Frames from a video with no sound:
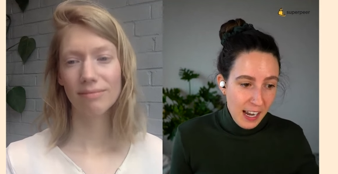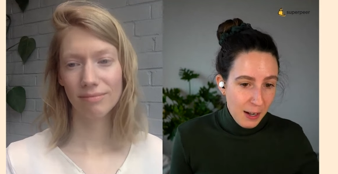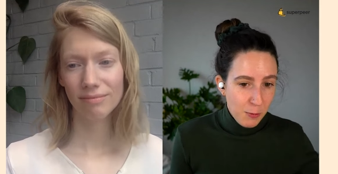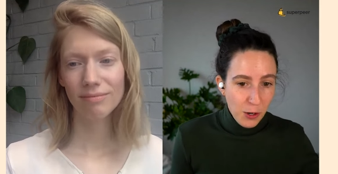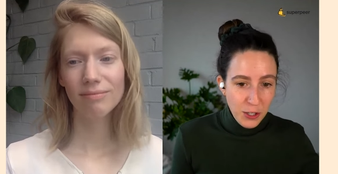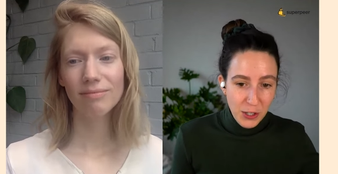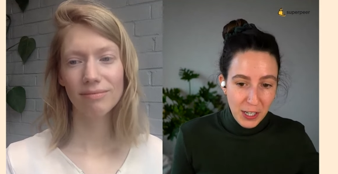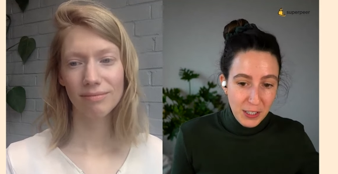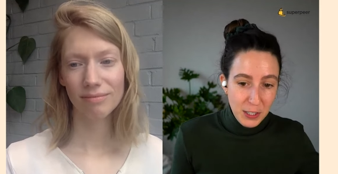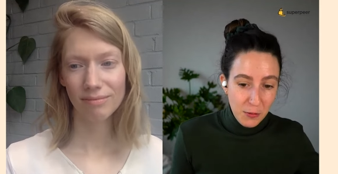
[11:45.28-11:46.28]
Speaker 1: and
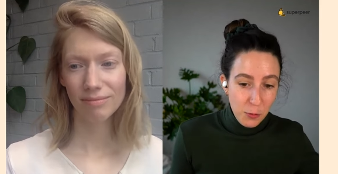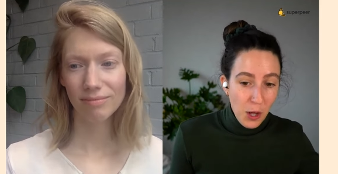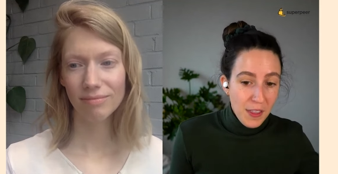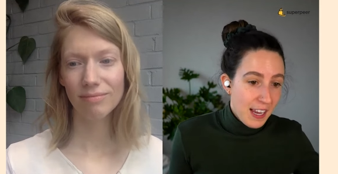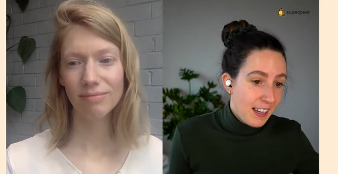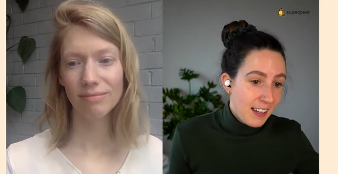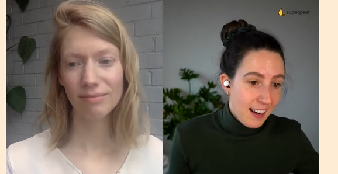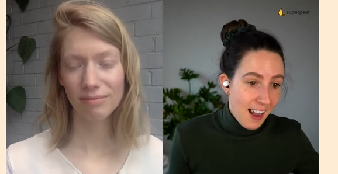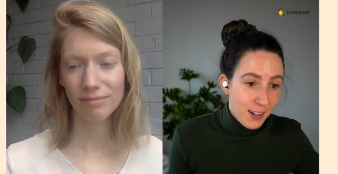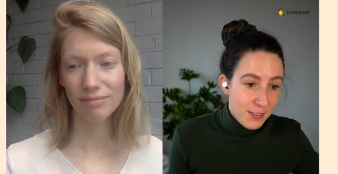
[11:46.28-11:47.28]
wondering sort of what they can
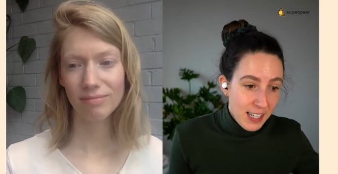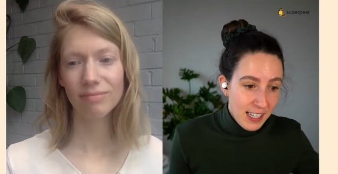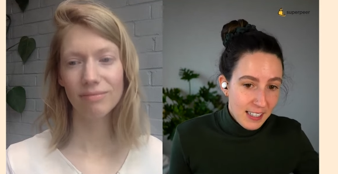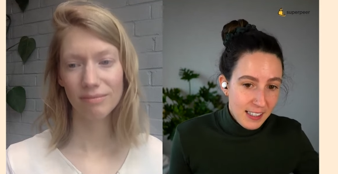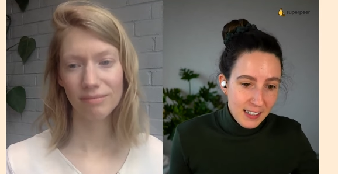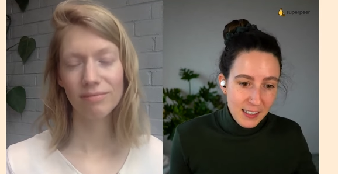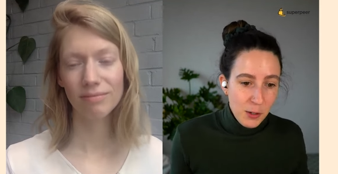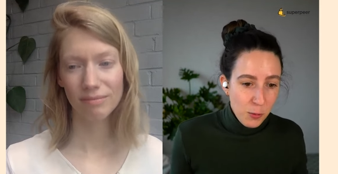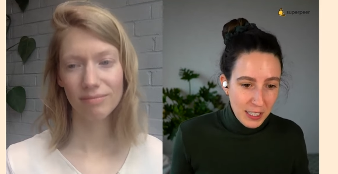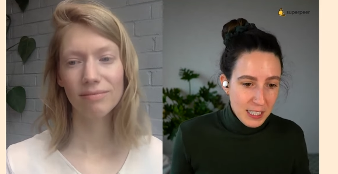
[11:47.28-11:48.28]
get out of it.
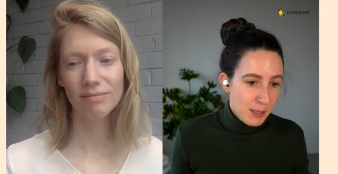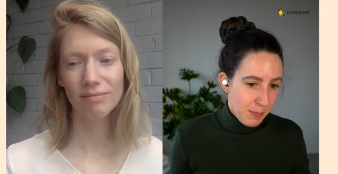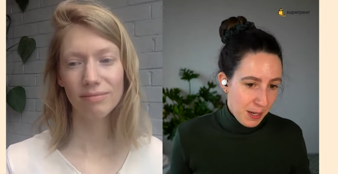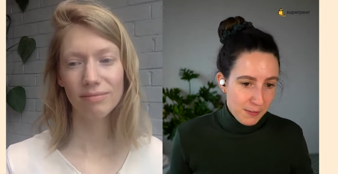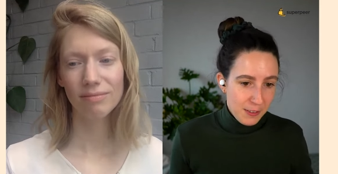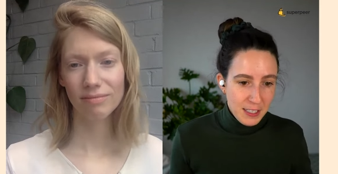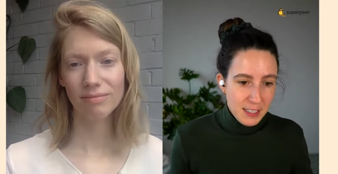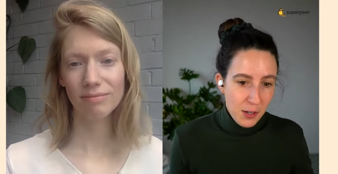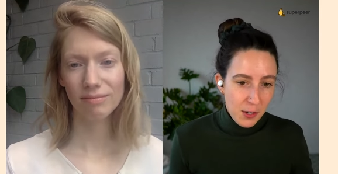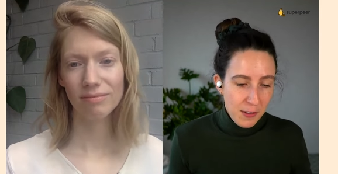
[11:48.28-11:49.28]
What are some of the
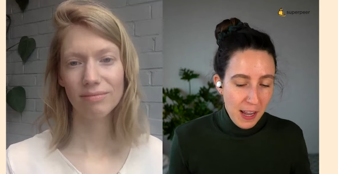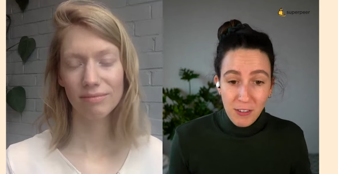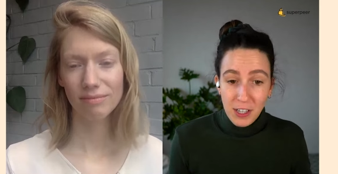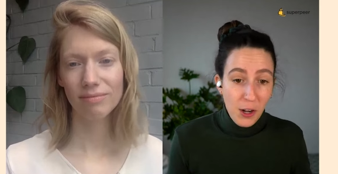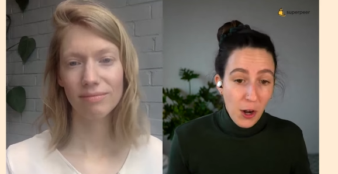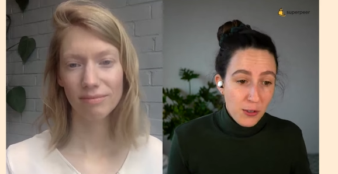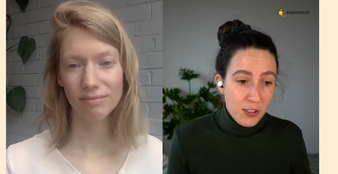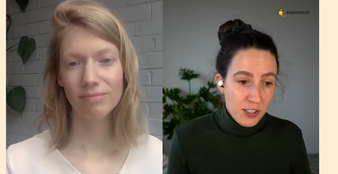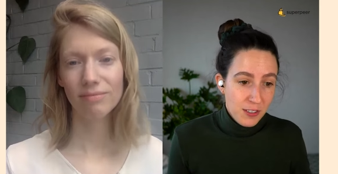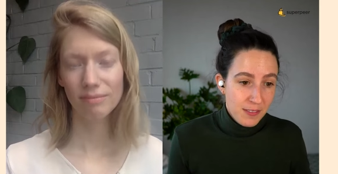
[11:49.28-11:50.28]
benefits of having a
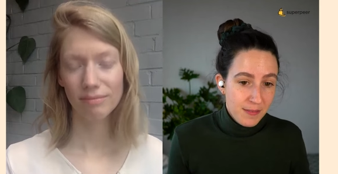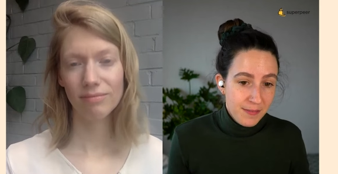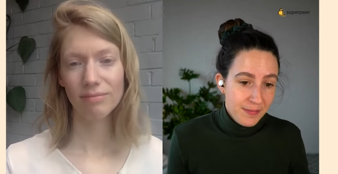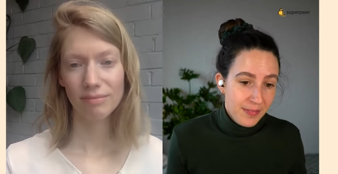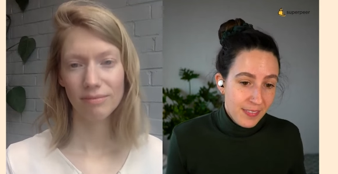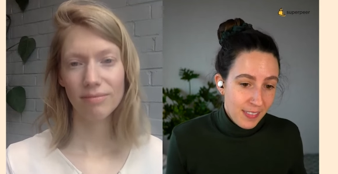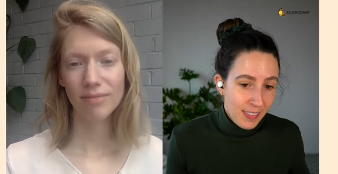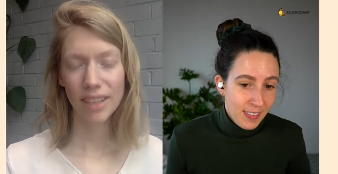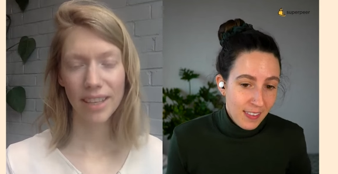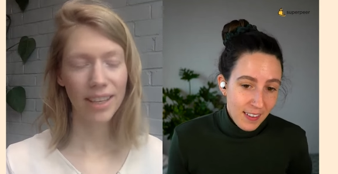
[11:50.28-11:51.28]
coach?
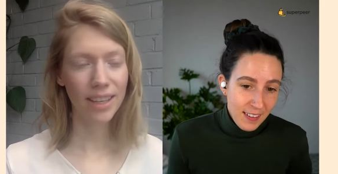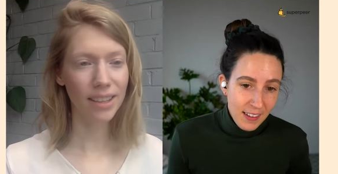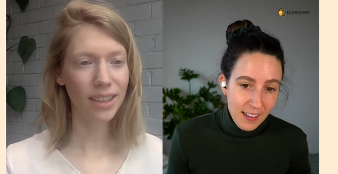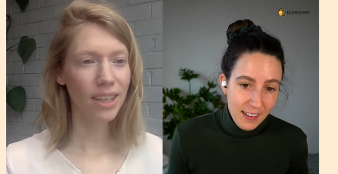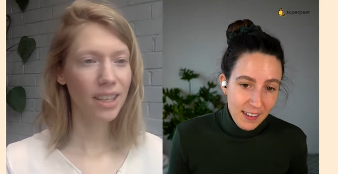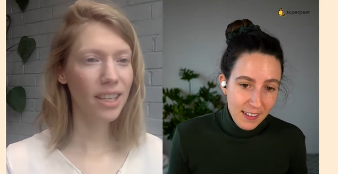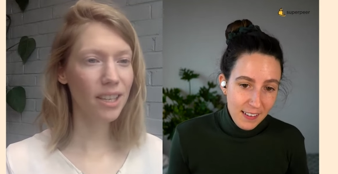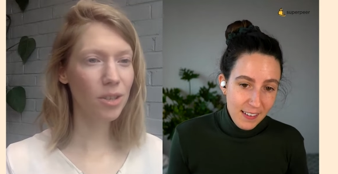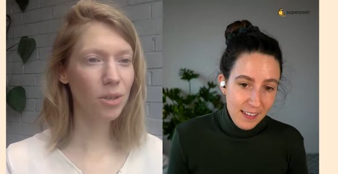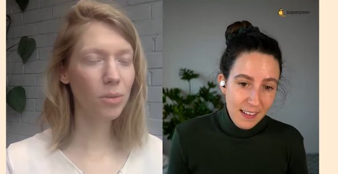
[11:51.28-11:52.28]
Speaker 2: Yeah.
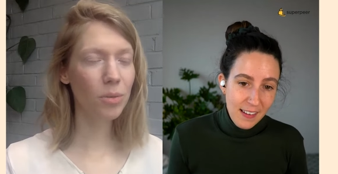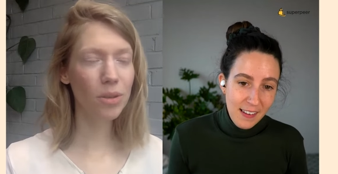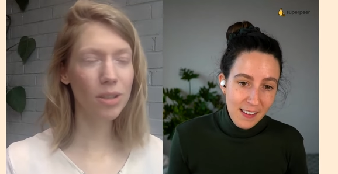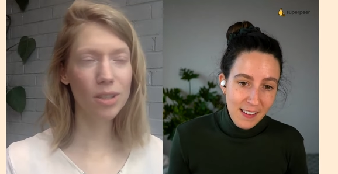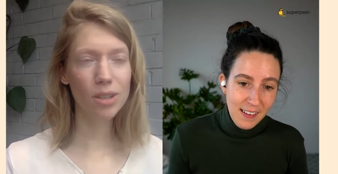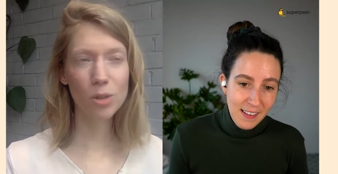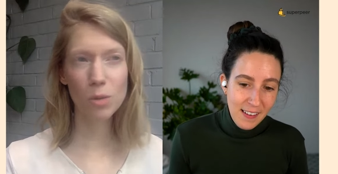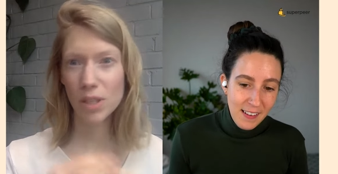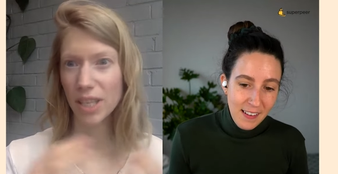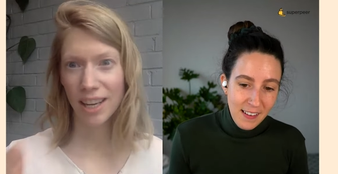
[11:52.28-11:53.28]
Yeah, so
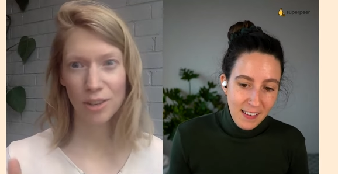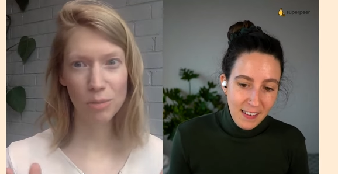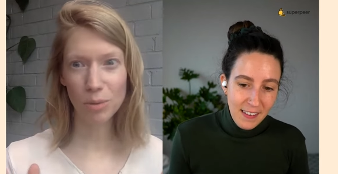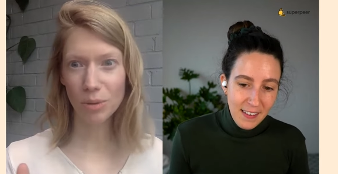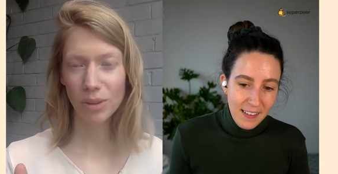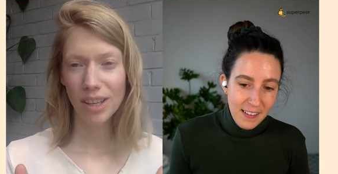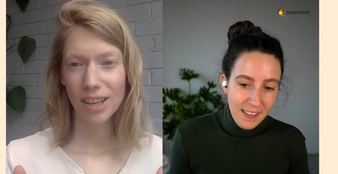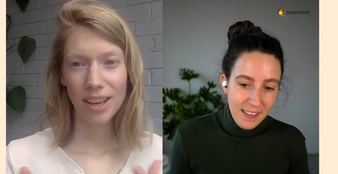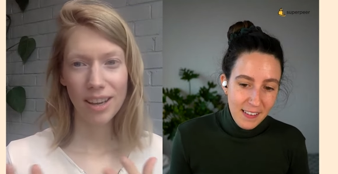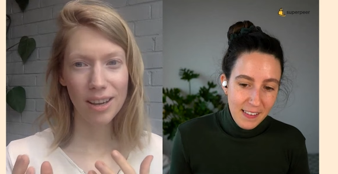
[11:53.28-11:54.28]
super tangible.
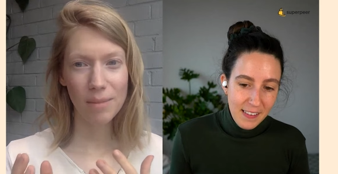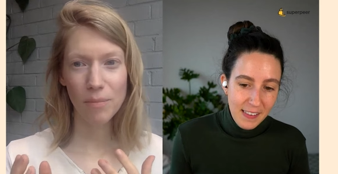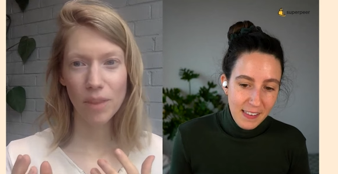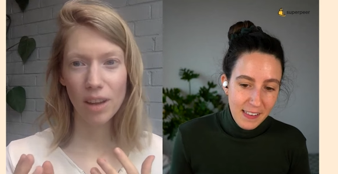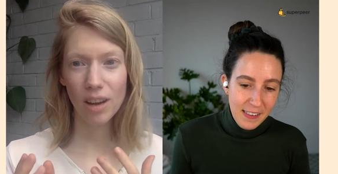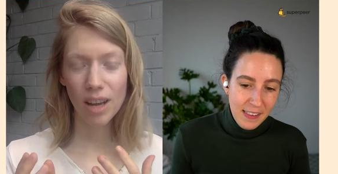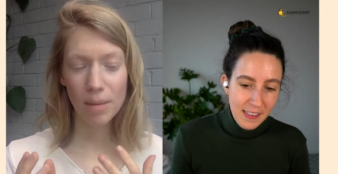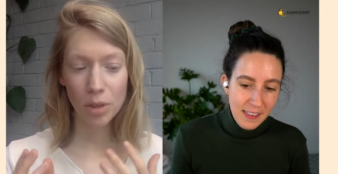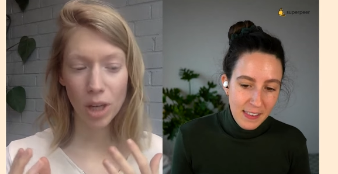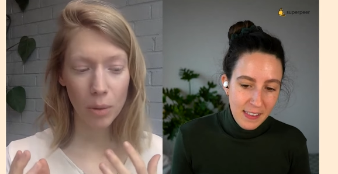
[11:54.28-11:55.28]
Um,
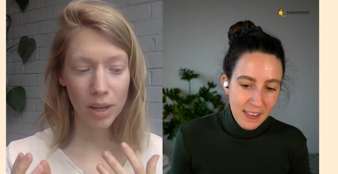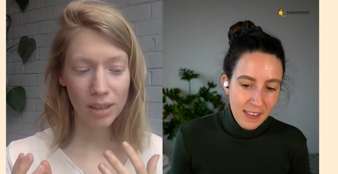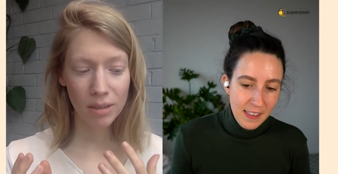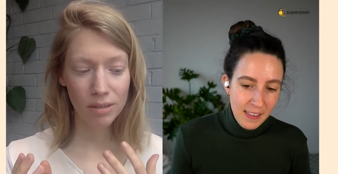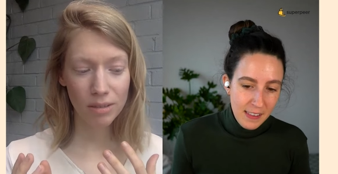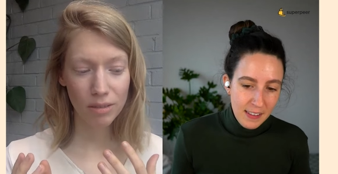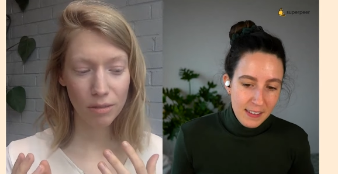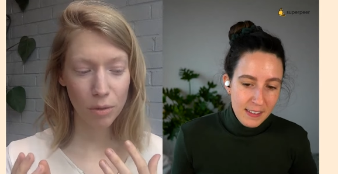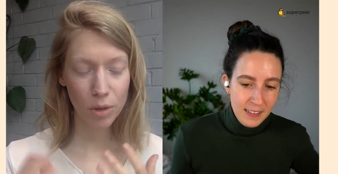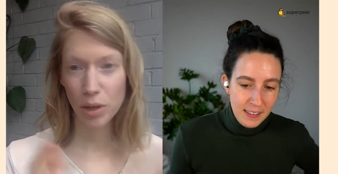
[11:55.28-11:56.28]
I'm going
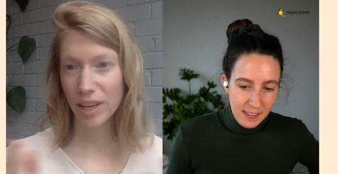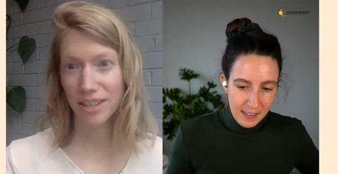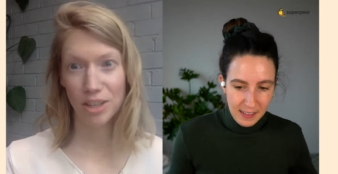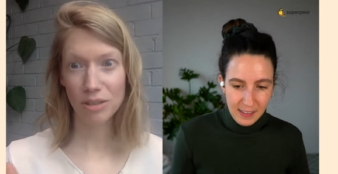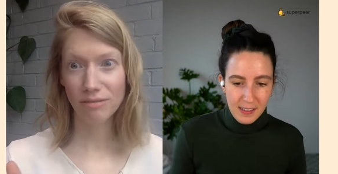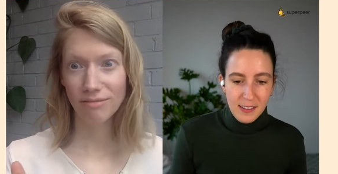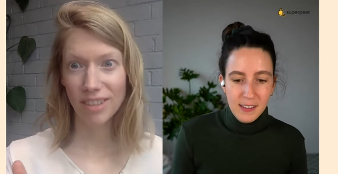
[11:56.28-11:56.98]
through a transition.